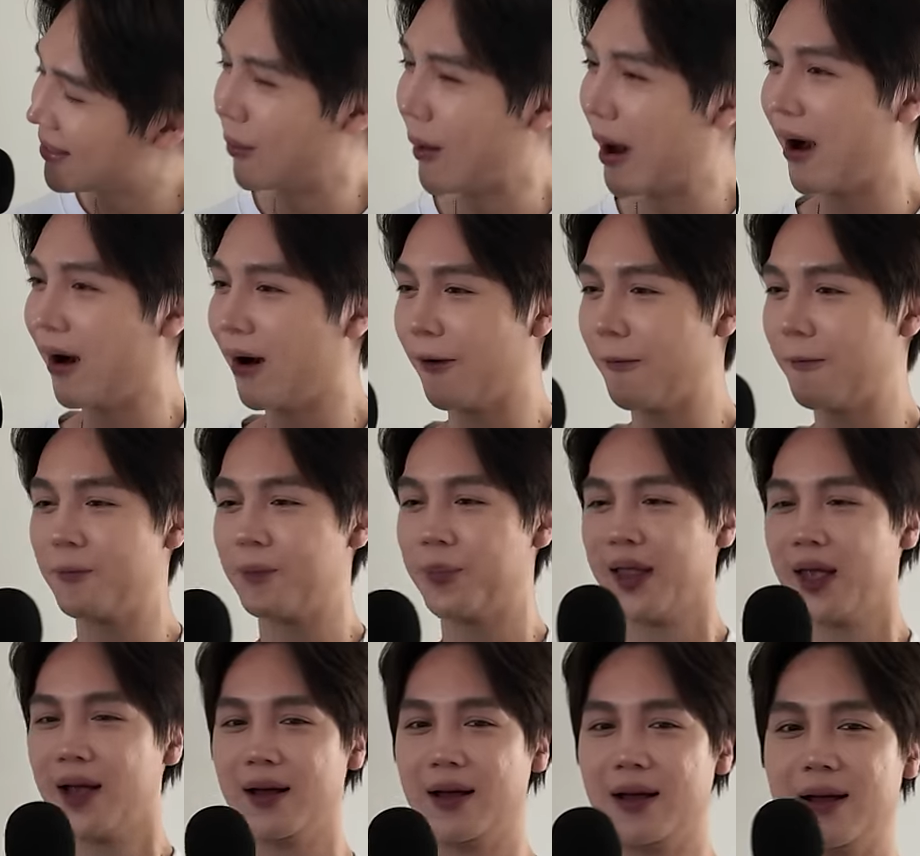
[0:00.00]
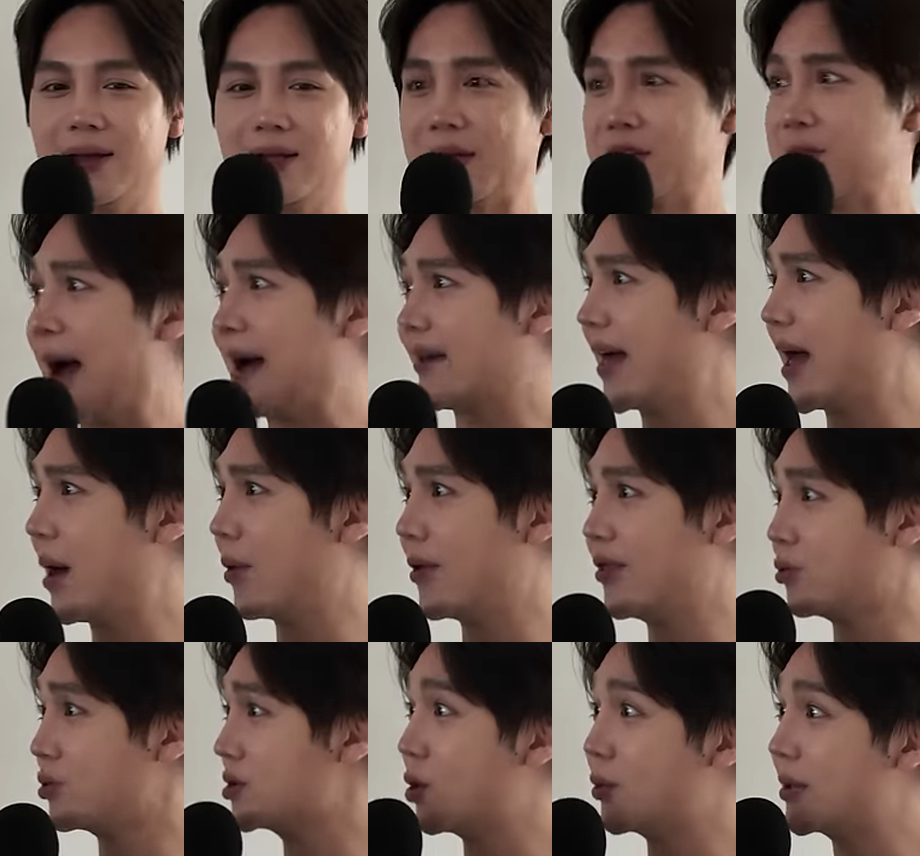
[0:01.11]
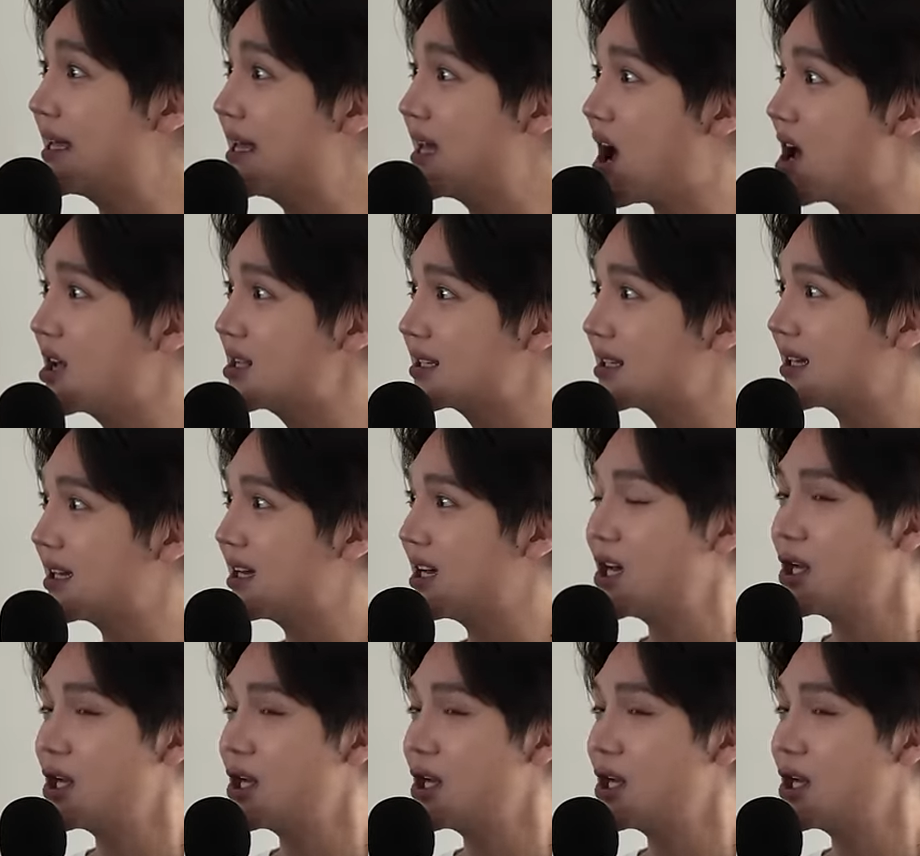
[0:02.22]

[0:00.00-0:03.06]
Where, especially back then when there was no kiosk,